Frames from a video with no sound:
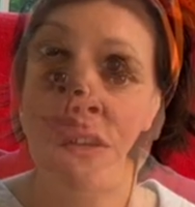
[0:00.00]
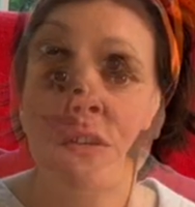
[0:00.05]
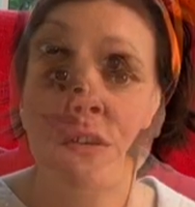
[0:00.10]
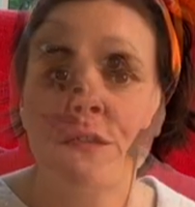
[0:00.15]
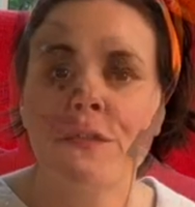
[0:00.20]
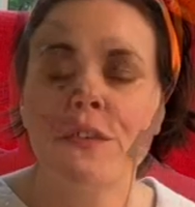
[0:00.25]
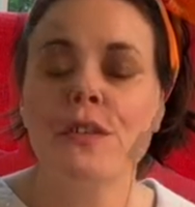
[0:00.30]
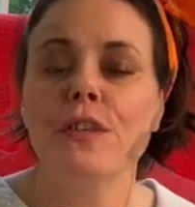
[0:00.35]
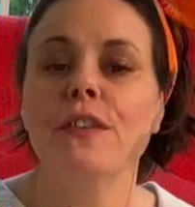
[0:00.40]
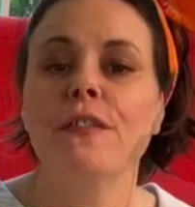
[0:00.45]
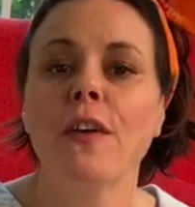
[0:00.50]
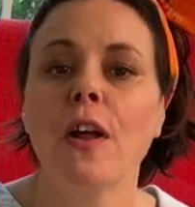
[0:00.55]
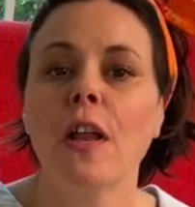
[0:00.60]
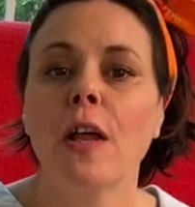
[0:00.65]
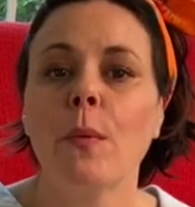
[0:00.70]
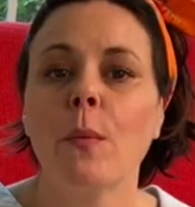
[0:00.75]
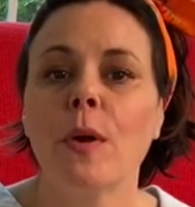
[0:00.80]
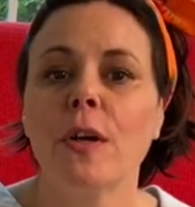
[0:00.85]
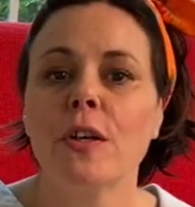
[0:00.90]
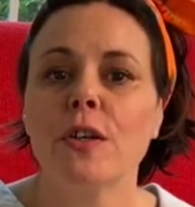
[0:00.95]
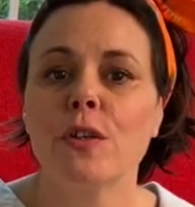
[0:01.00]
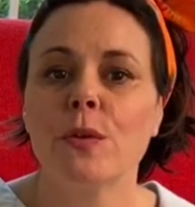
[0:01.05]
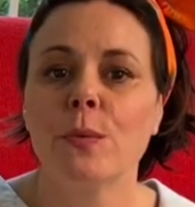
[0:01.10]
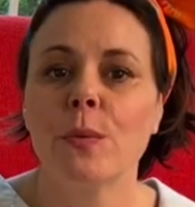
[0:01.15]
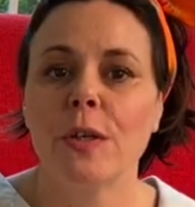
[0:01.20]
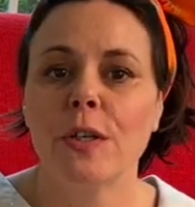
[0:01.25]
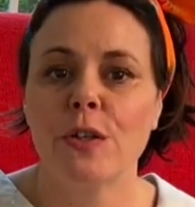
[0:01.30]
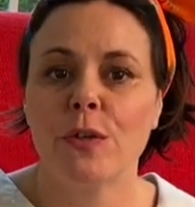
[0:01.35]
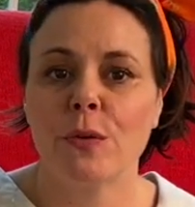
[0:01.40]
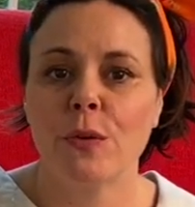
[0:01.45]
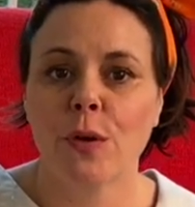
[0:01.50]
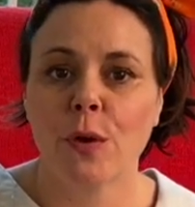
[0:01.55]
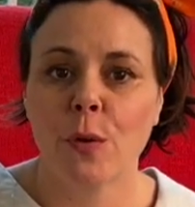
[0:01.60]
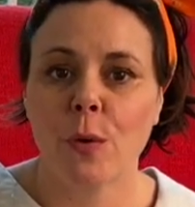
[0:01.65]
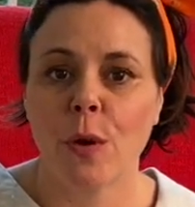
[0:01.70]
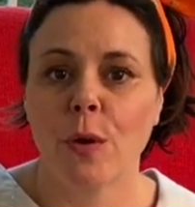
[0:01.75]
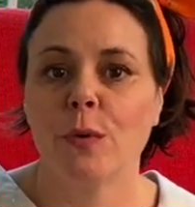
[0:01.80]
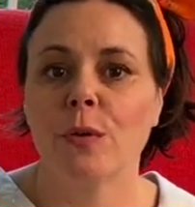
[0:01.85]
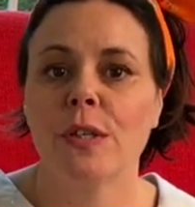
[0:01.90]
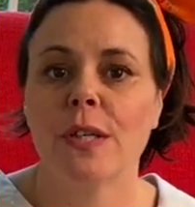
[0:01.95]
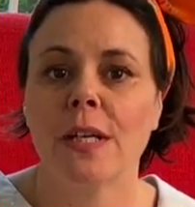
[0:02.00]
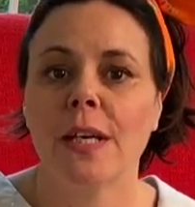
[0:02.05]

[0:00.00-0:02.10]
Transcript: So, first of all, I wanted to read you the quote.